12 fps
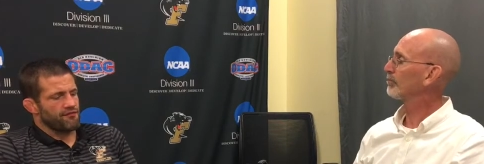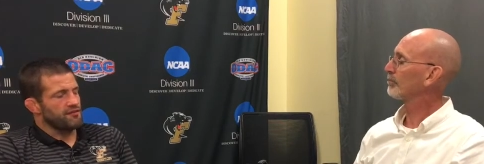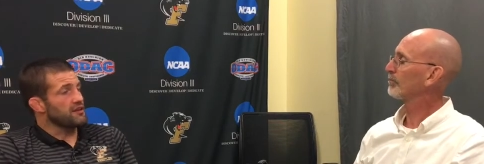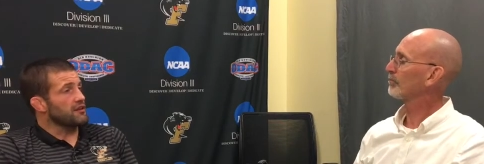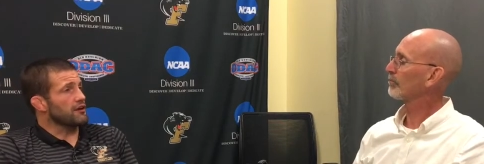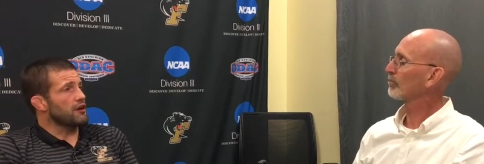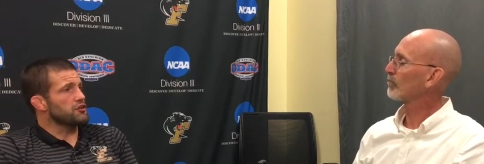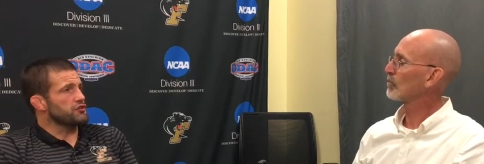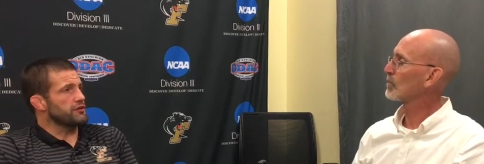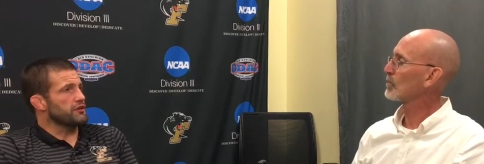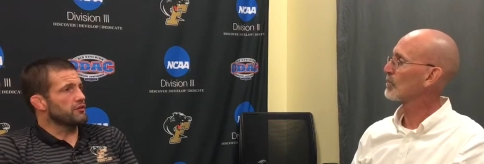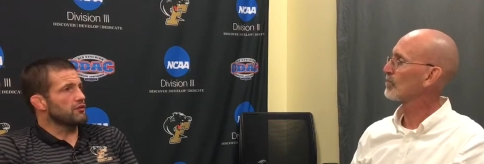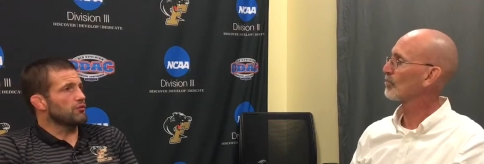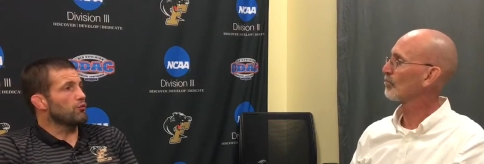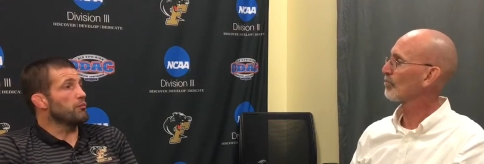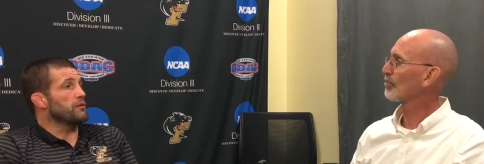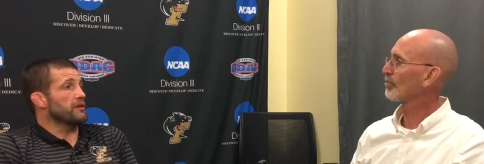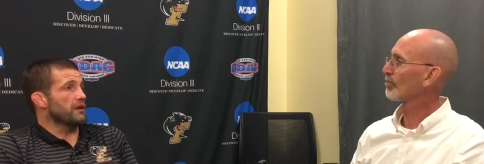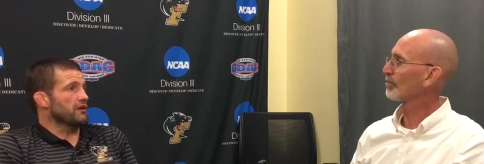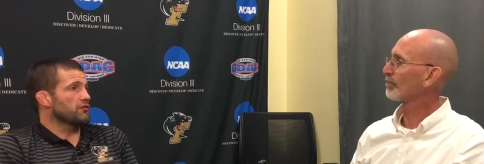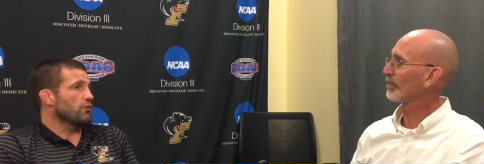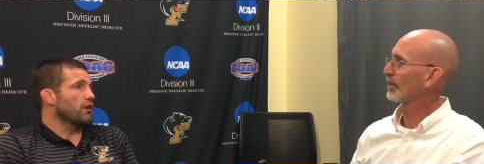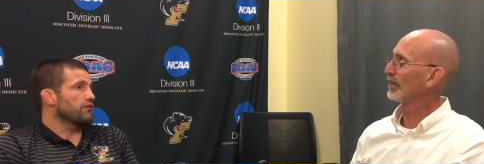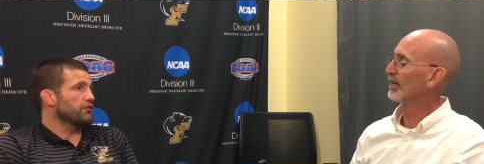Speaker 1: 15 in the country will be there as
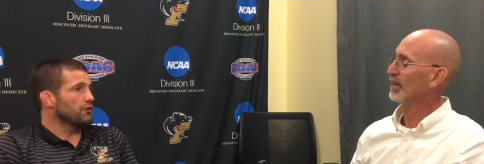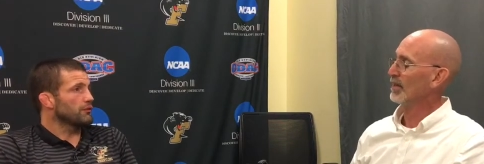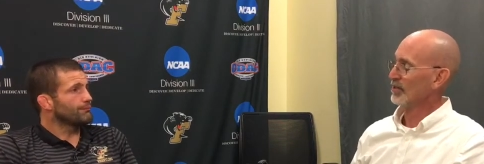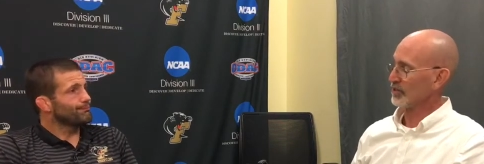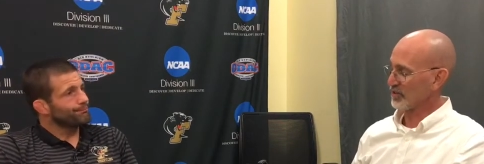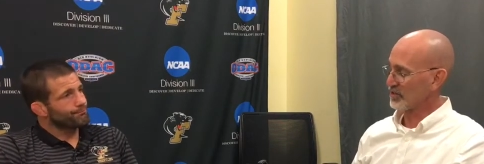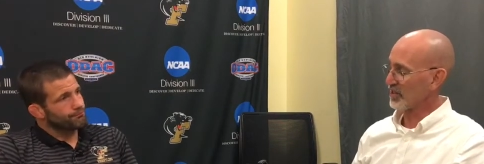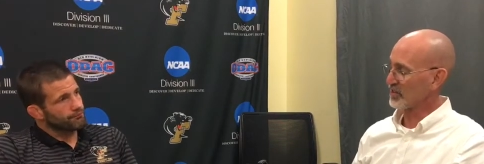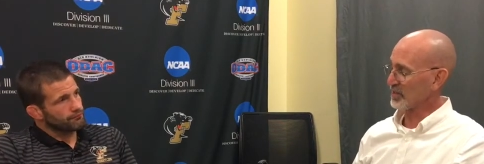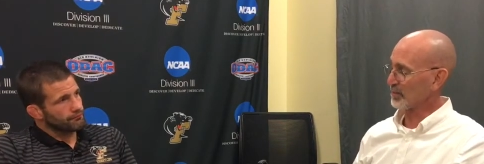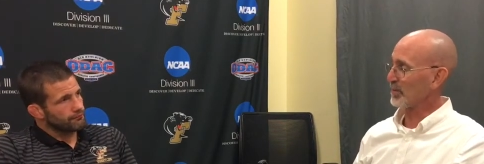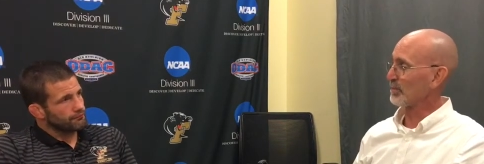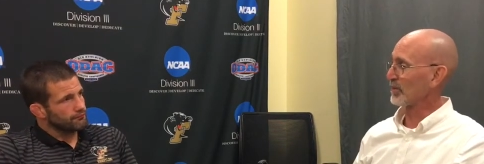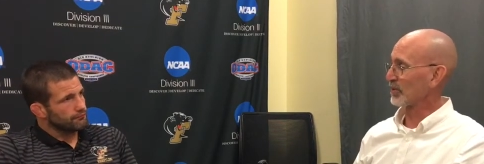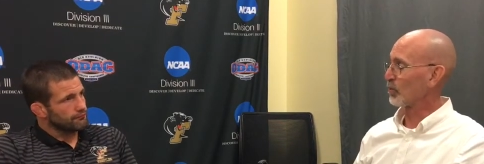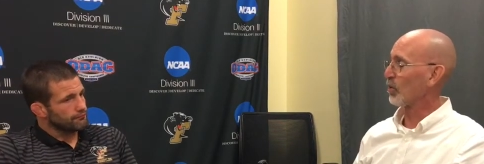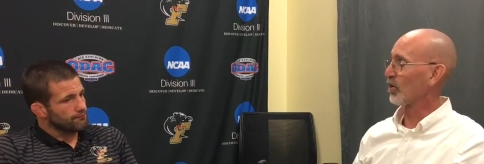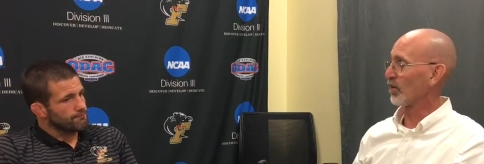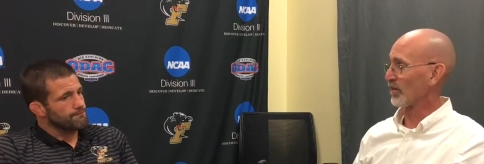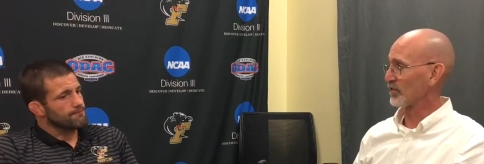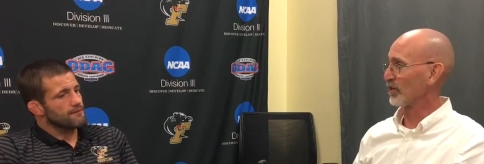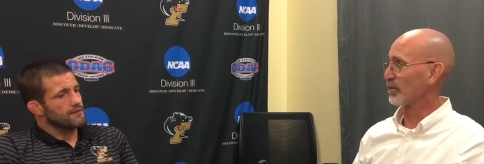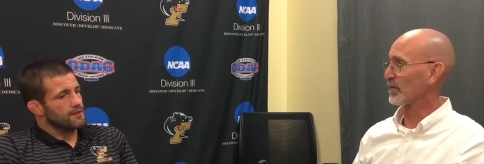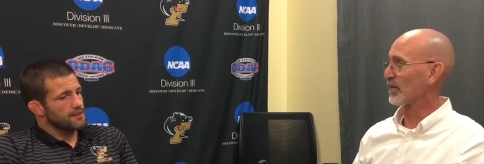well too.
Speaker 2: So it says something about the quality of the
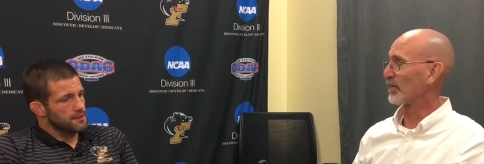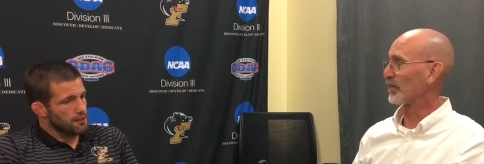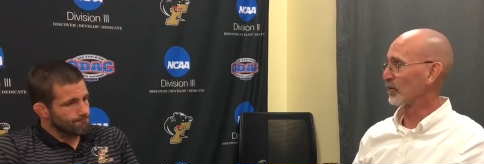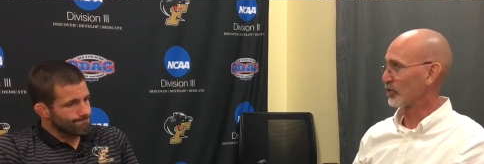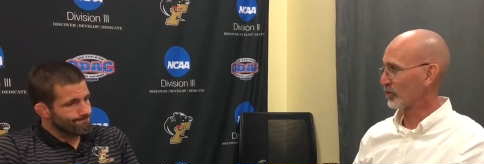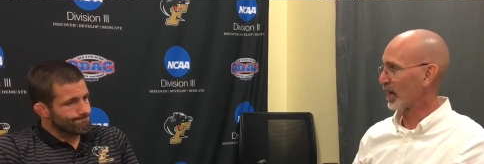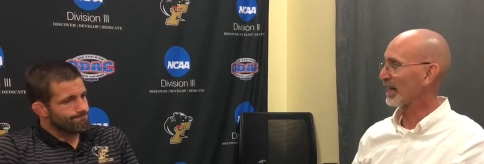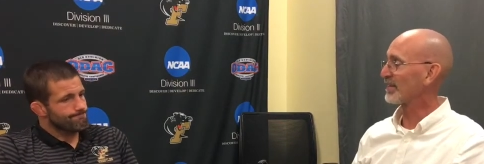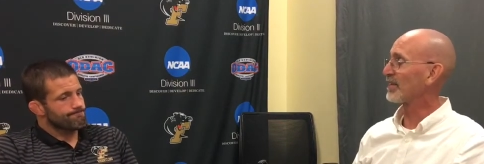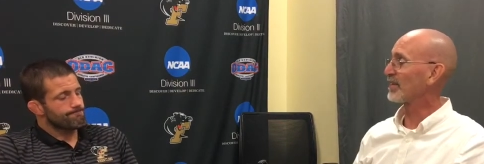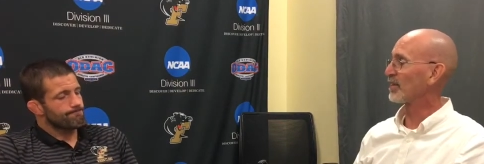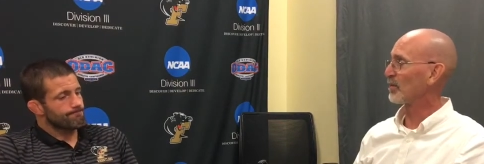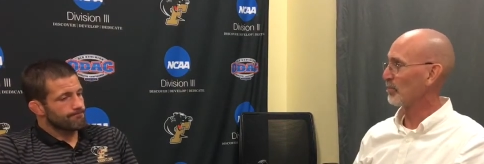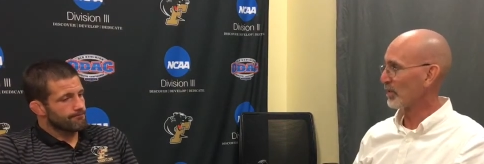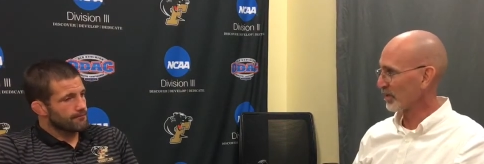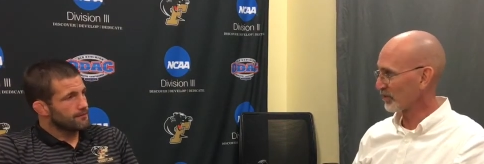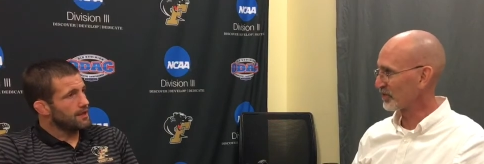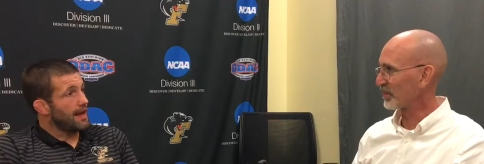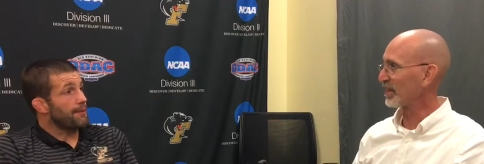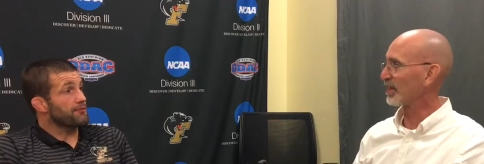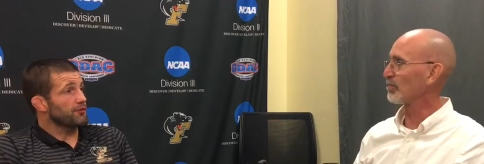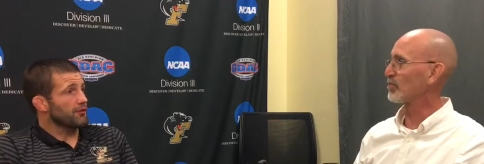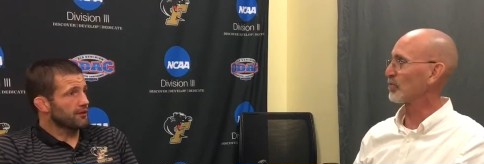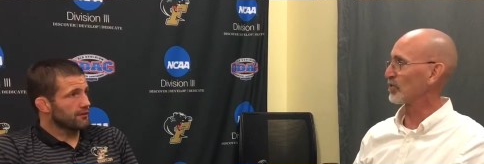tournament that yep. they're attracting better teams.
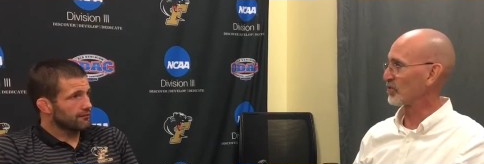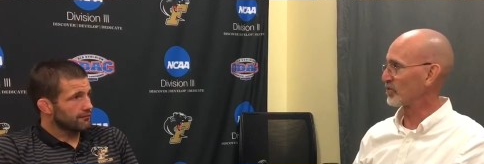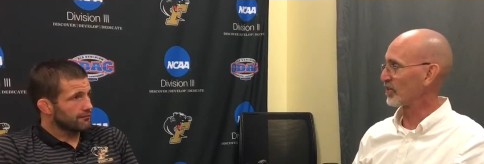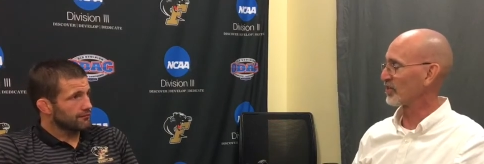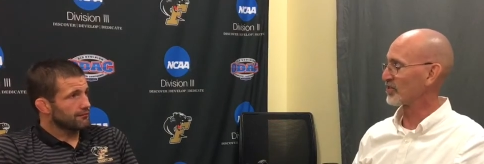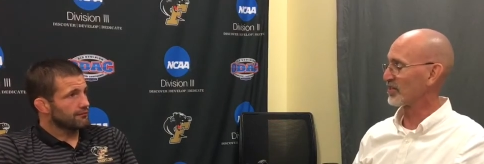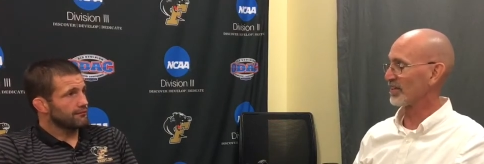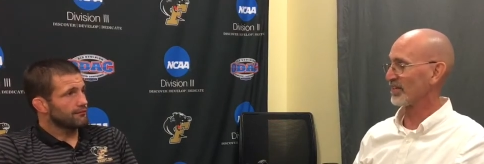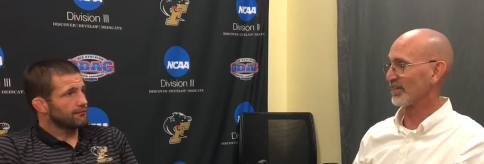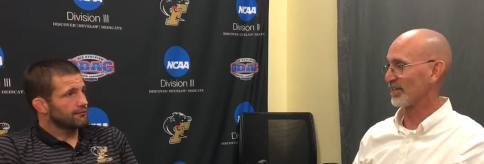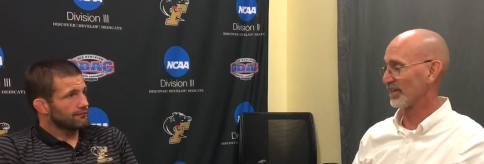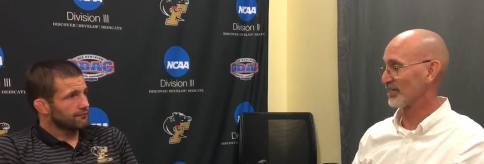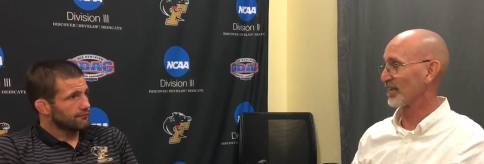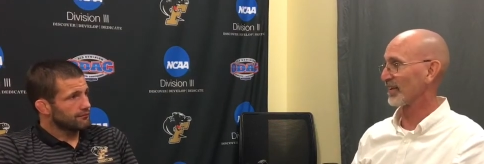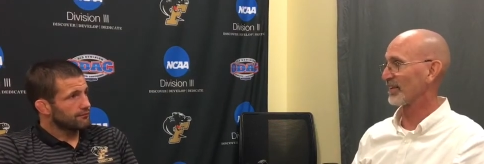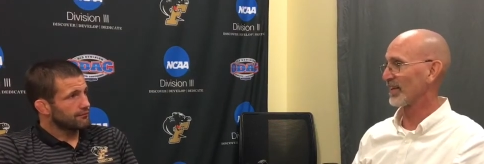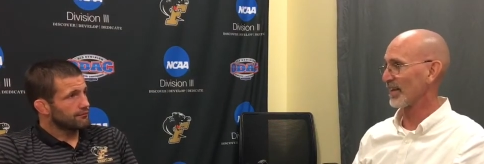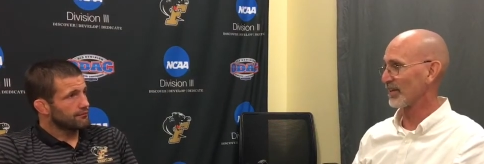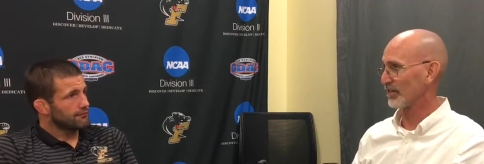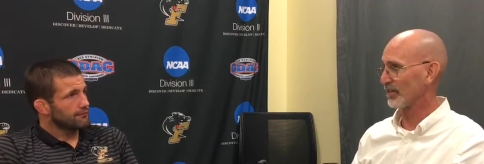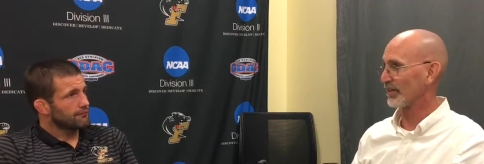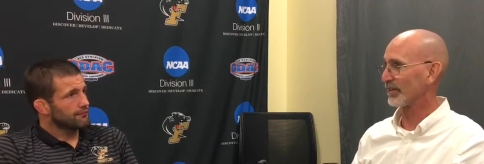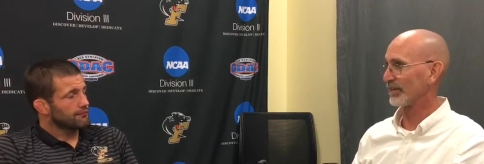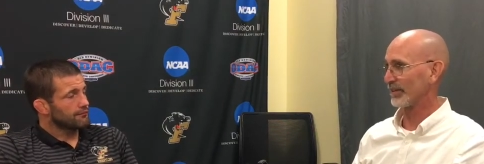Absolutely. When you start seeing things like that, you're
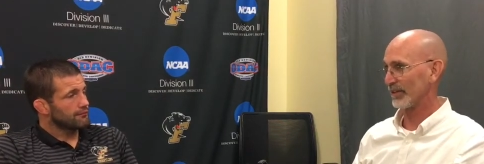like,